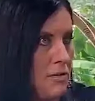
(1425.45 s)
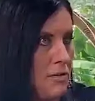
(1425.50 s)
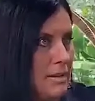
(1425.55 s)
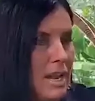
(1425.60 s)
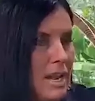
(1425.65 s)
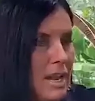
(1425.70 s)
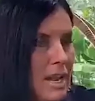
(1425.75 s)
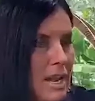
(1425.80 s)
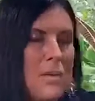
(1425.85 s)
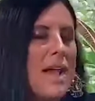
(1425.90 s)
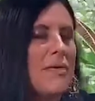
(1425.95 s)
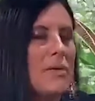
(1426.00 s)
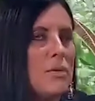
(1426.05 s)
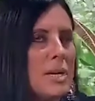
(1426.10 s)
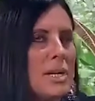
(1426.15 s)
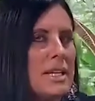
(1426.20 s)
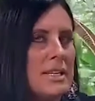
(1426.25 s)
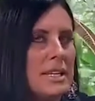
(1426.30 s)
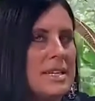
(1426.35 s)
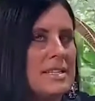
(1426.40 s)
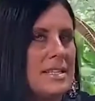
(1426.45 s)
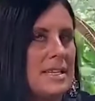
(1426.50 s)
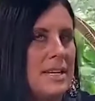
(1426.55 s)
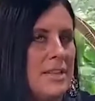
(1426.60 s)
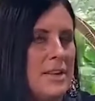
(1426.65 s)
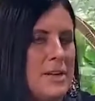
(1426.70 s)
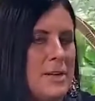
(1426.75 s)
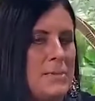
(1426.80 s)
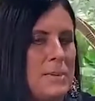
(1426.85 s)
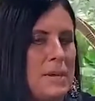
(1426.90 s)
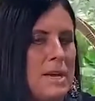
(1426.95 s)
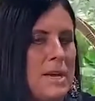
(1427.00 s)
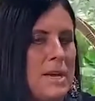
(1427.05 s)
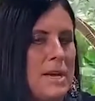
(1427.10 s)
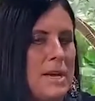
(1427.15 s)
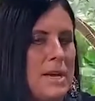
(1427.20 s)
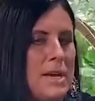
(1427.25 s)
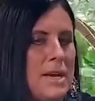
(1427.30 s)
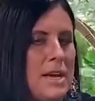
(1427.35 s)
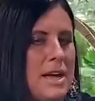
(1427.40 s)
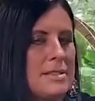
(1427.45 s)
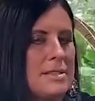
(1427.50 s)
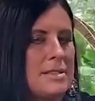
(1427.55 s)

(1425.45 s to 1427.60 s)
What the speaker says: And I want everyone to listen to this, because